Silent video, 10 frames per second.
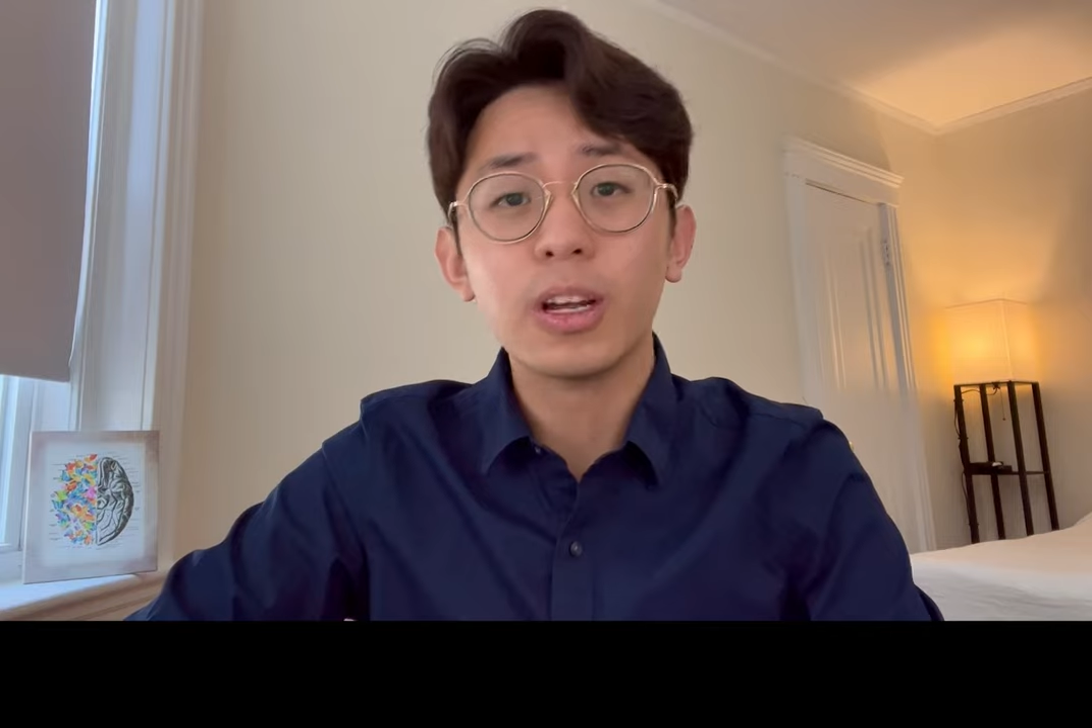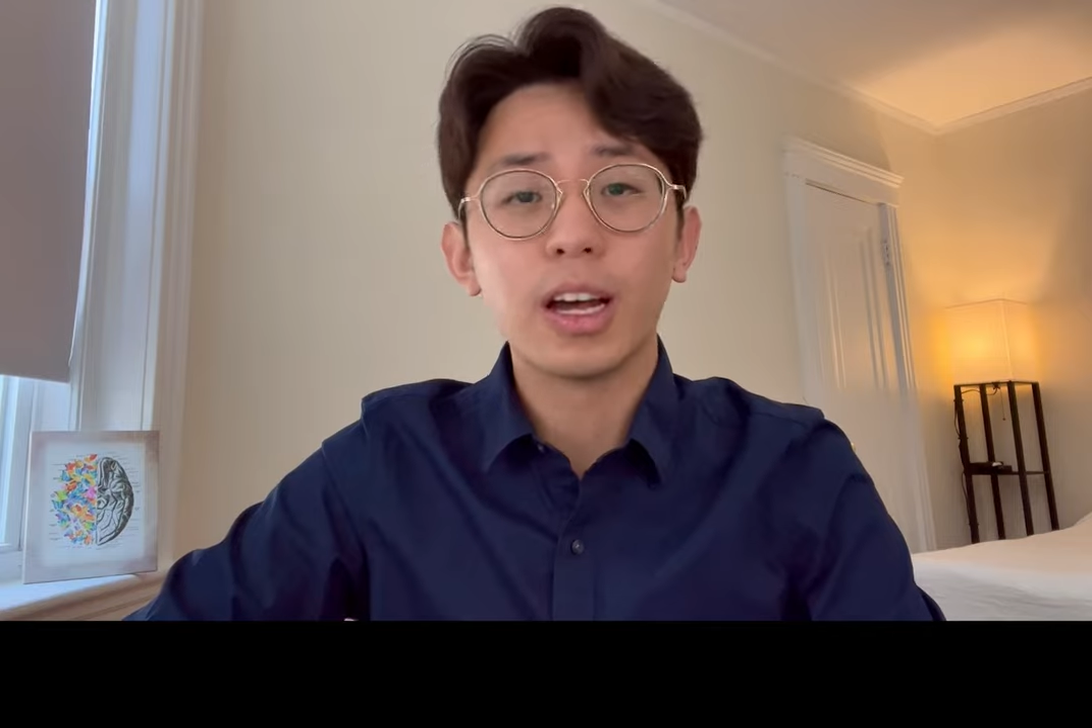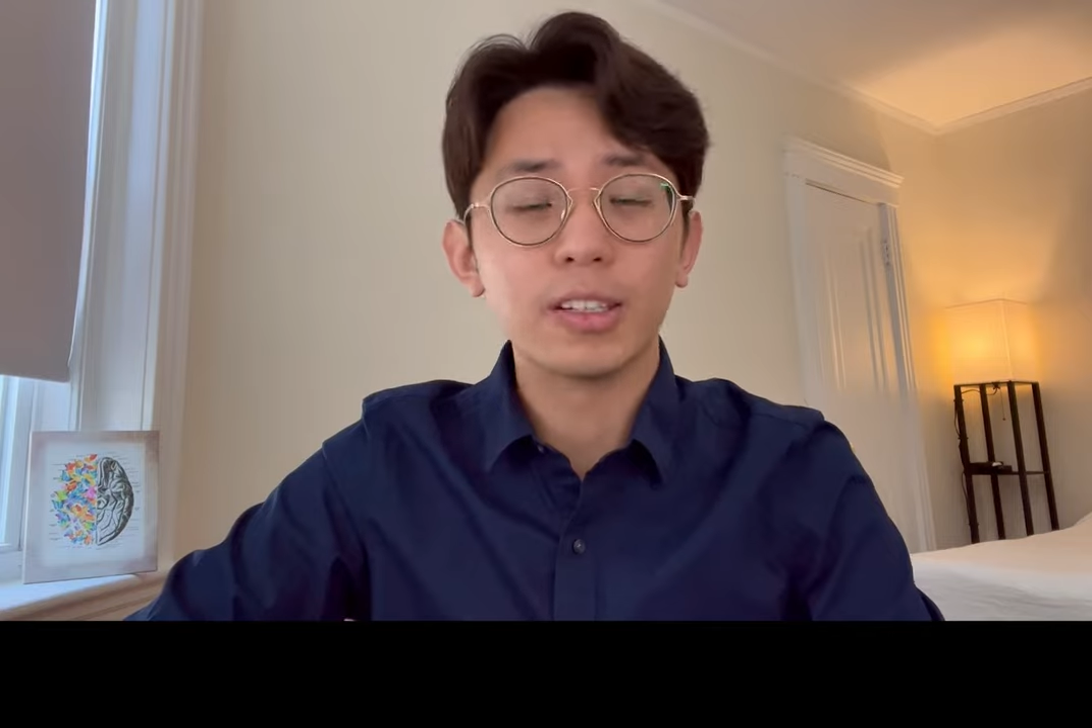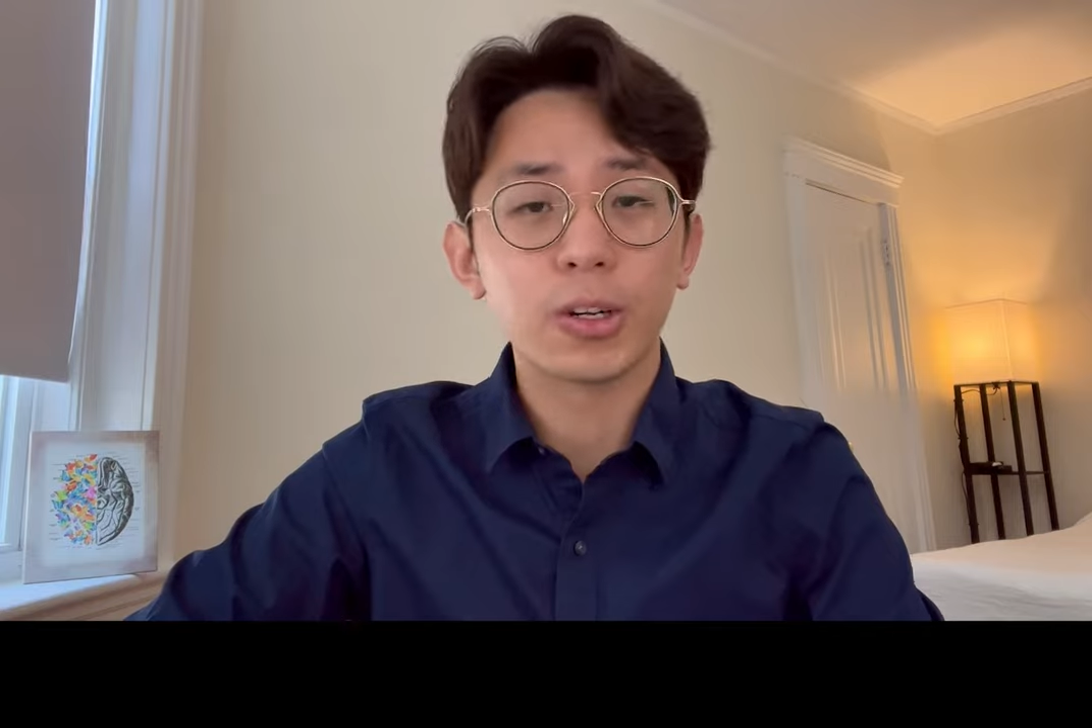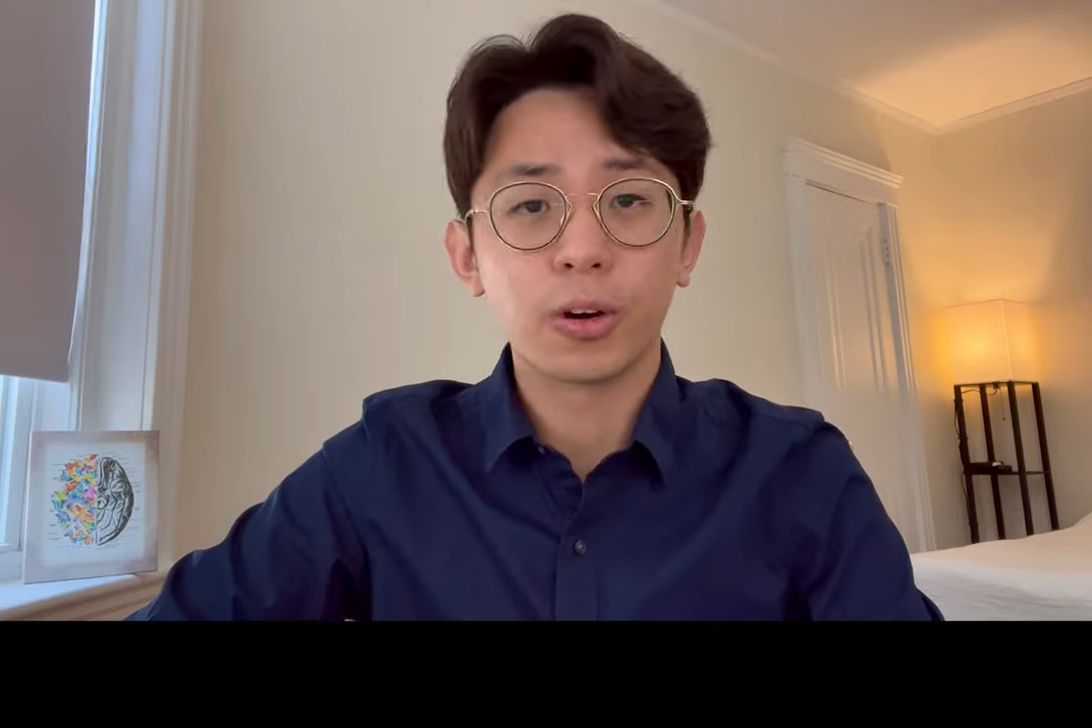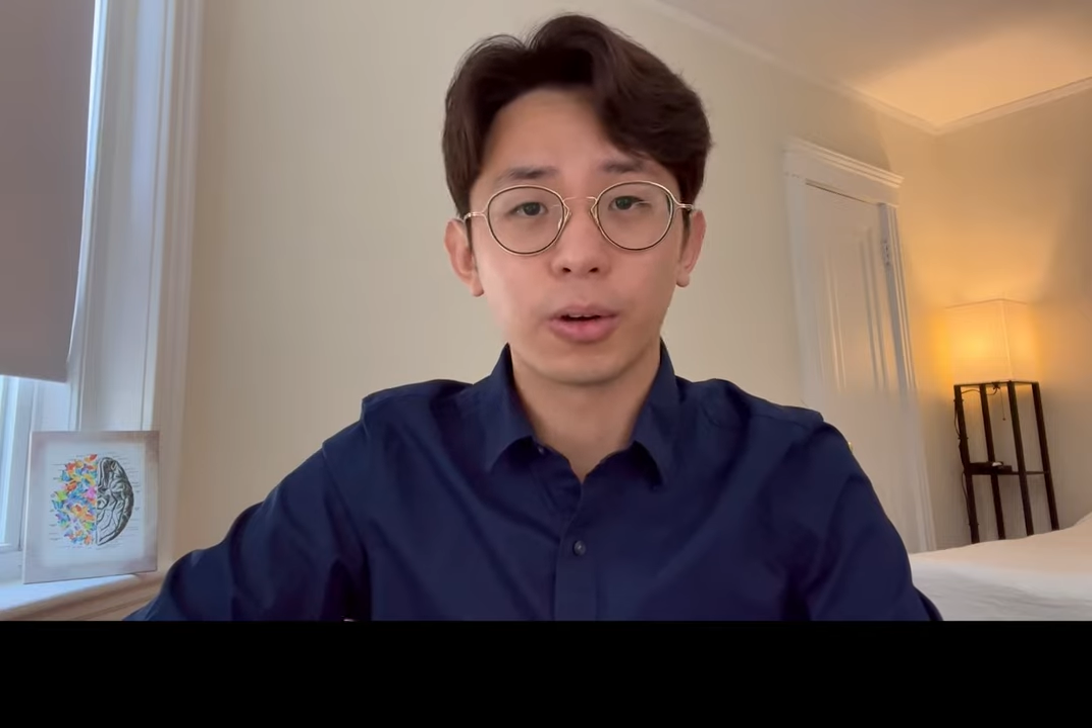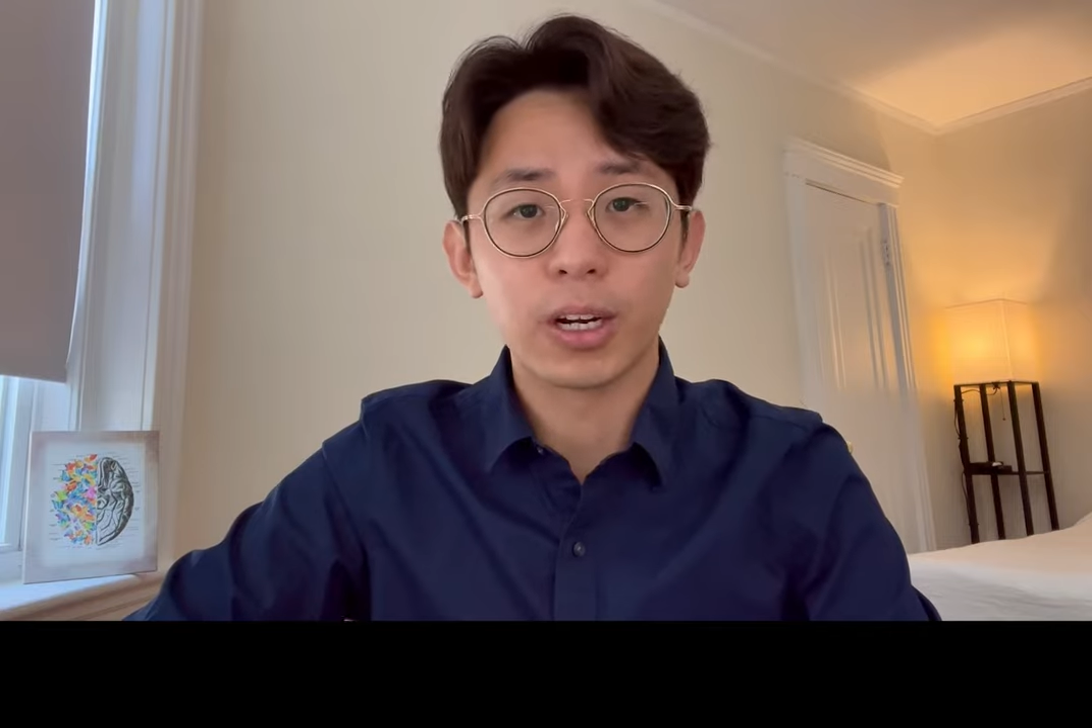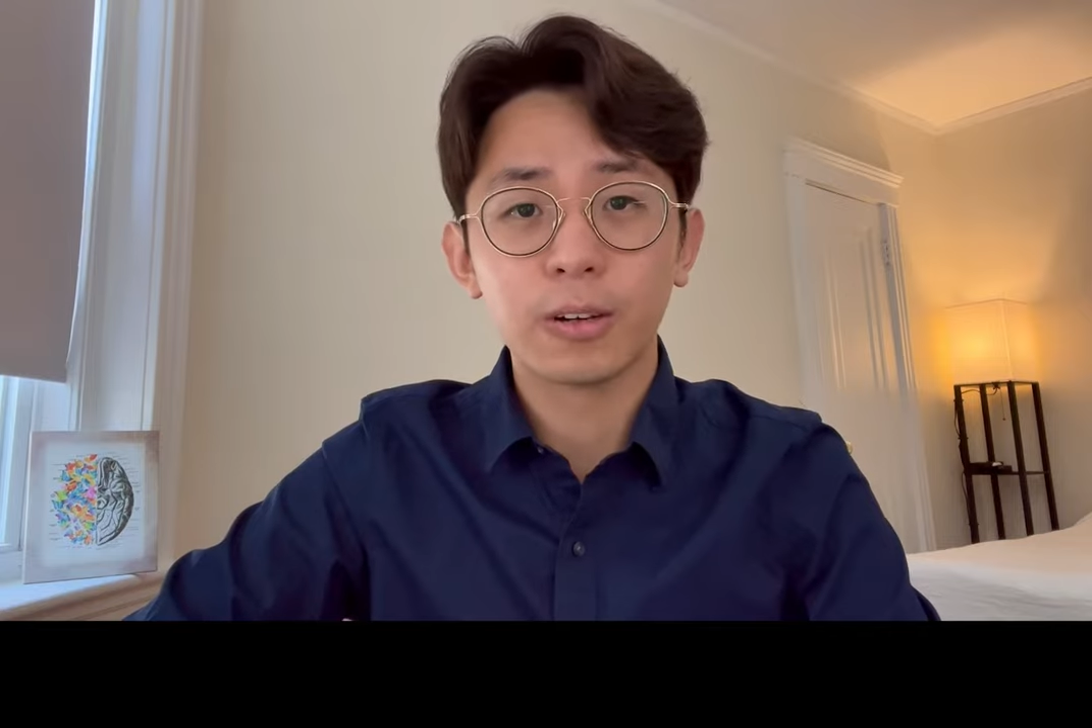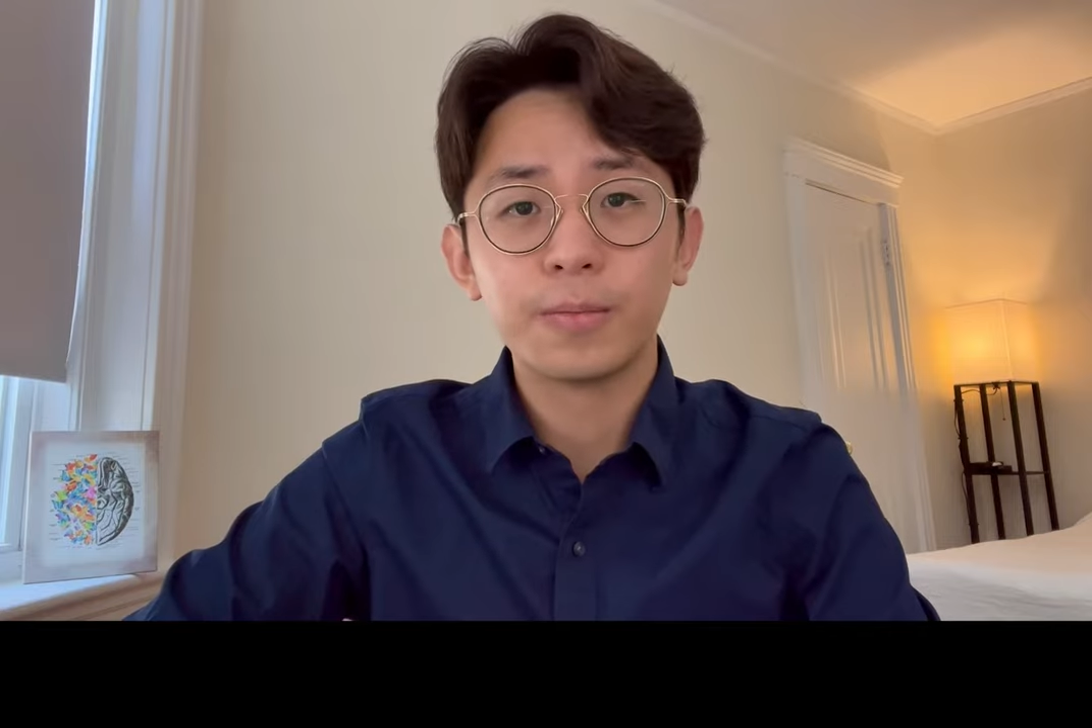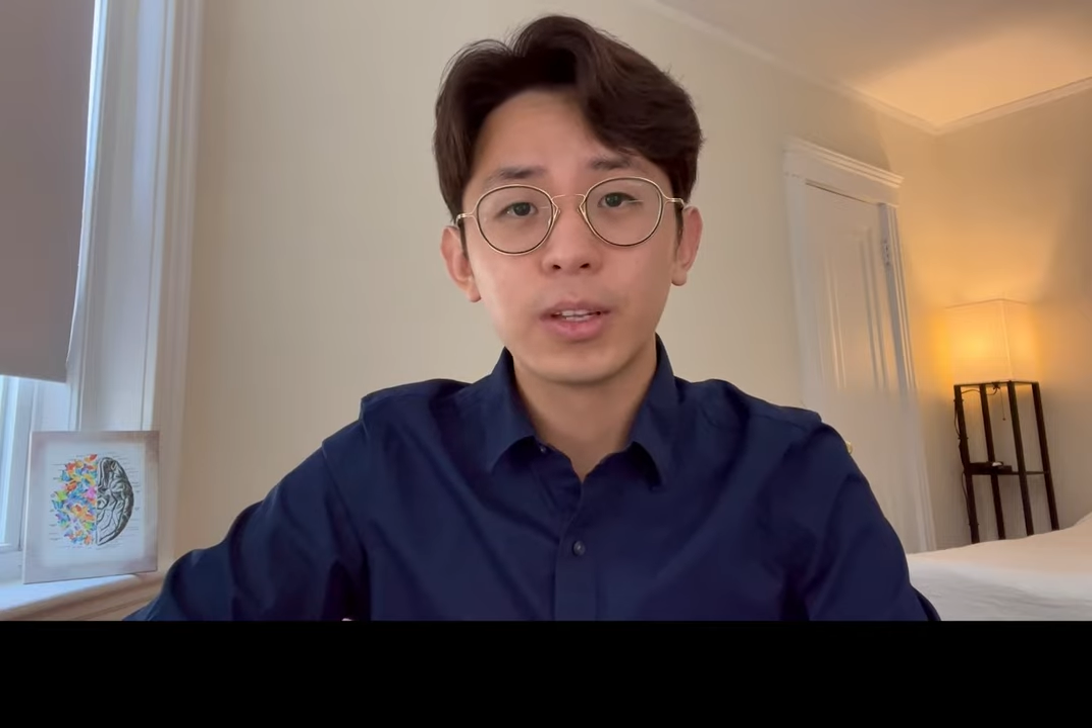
as a career.